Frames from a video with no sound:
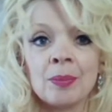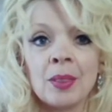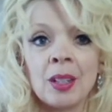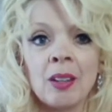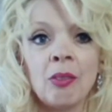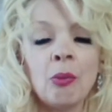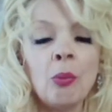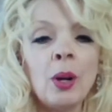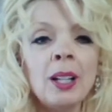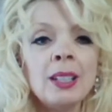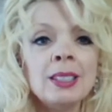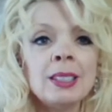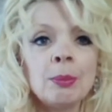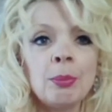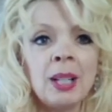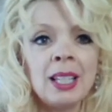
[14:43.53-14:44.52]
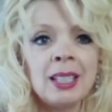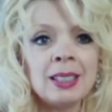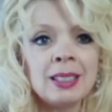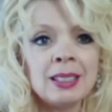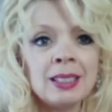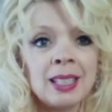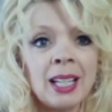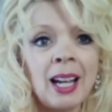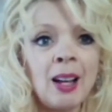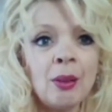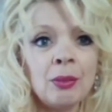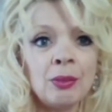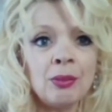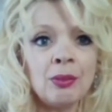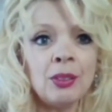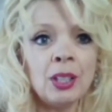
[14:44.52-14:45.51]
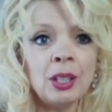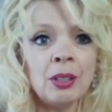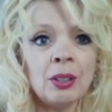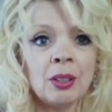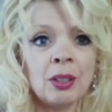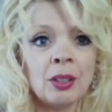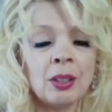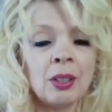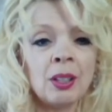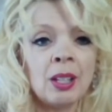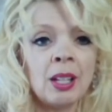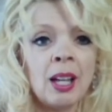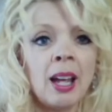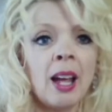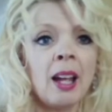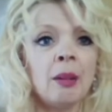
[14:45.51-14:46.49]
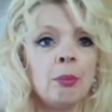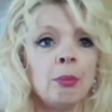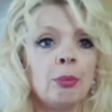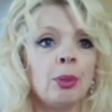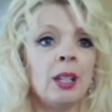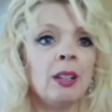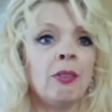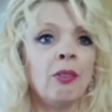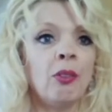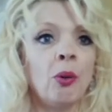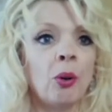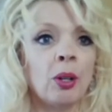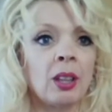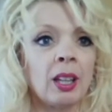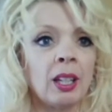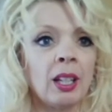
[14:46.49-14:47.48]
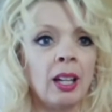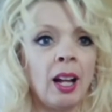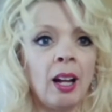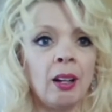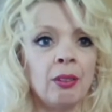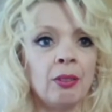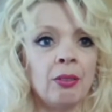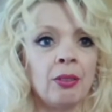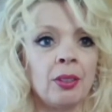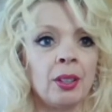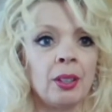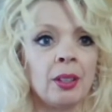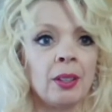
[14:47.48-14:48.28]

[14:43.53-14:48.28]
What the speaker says: if ones place down fear and bring forth love,